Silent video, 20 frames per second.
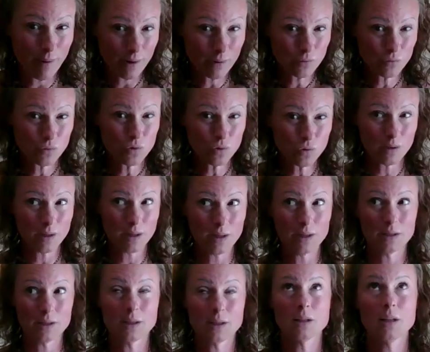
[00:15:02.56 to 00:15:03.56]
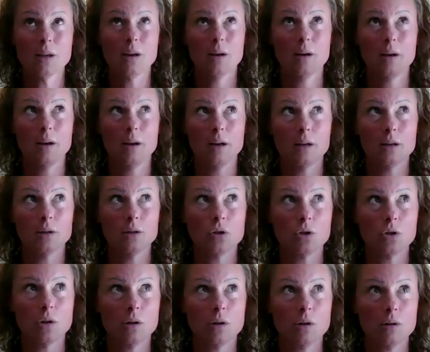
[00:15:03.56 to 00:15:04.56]
boundaries that
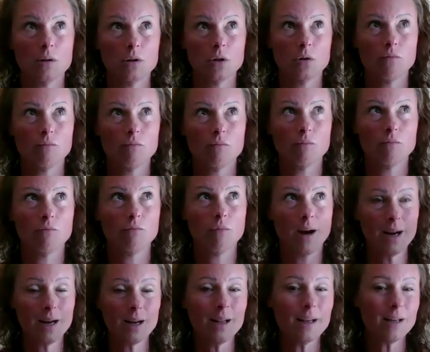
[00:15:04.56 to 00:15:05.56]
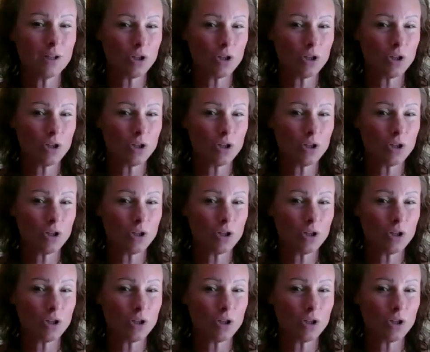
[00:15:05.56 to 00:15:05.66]
regularly